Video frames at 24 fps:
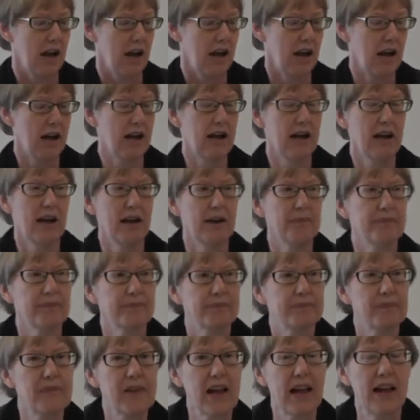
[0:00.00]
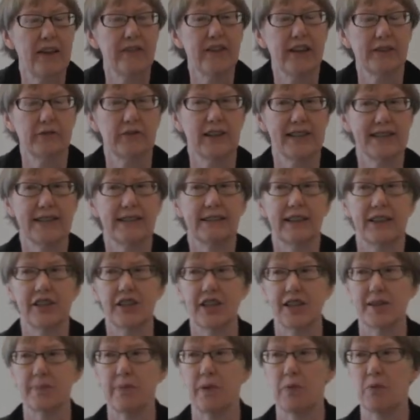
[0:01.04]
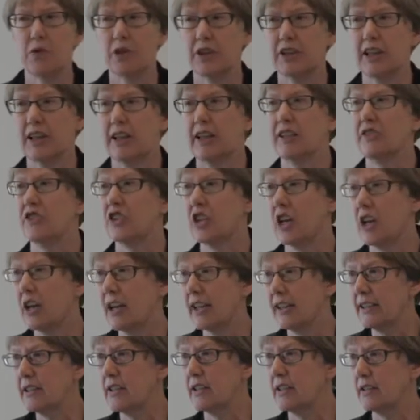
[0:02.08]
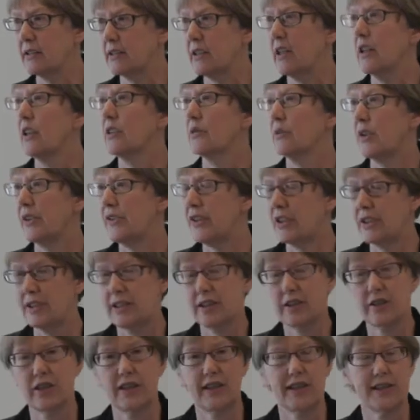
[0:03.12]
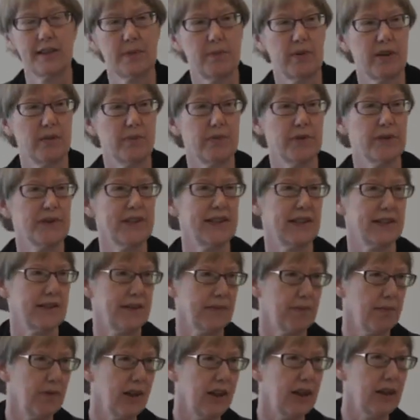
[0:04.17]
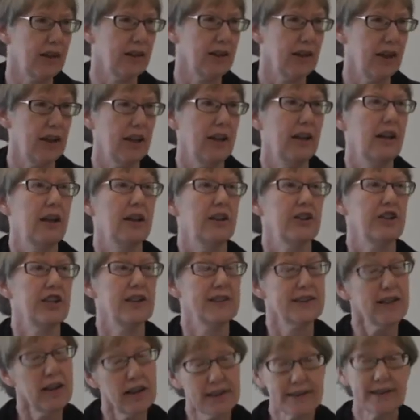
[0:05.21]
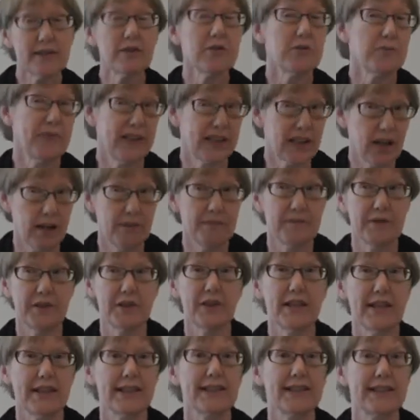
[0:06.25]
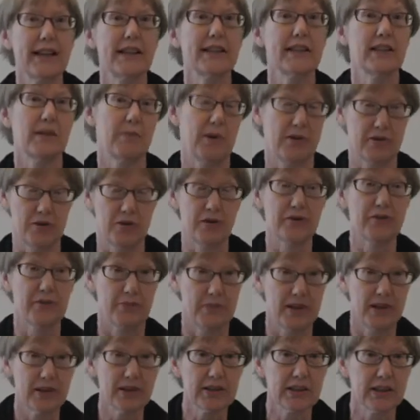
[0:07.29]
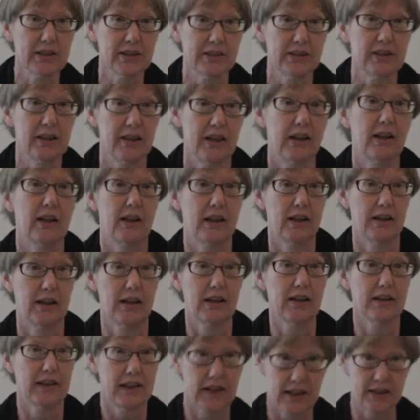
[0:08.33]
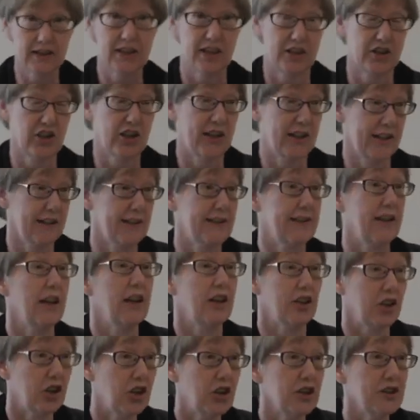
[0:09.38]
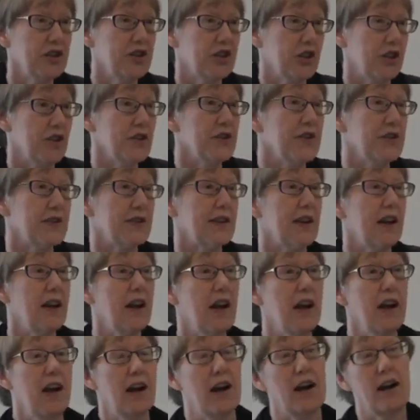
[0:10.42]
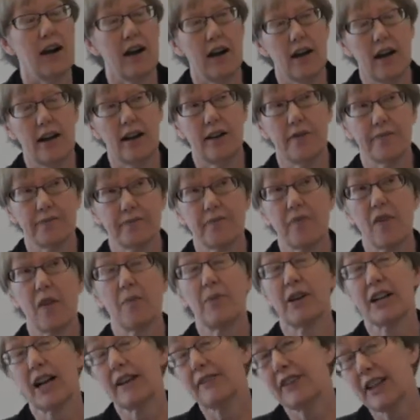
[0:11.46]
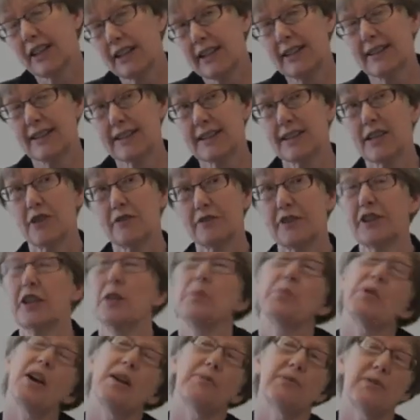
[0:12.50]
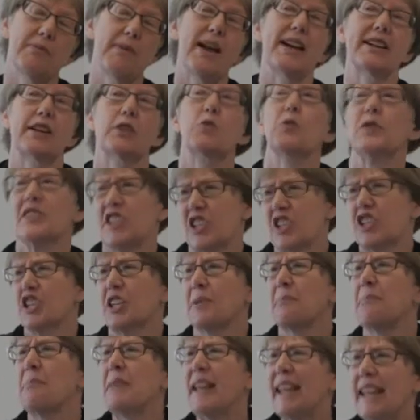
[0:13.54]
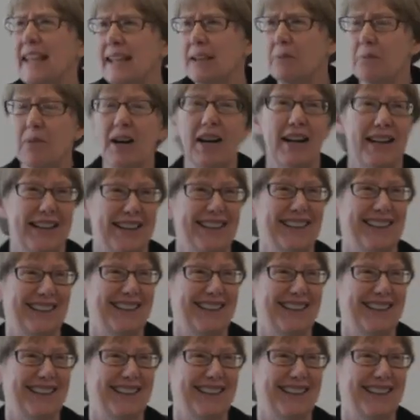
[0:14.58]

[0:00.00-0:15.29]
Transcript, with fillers: um, and then recently she's been working in China with indigenous peoples as well. She's also become very excited about North American uh, indigenous cultures, um, but I think it's still very problematic. What does she mean by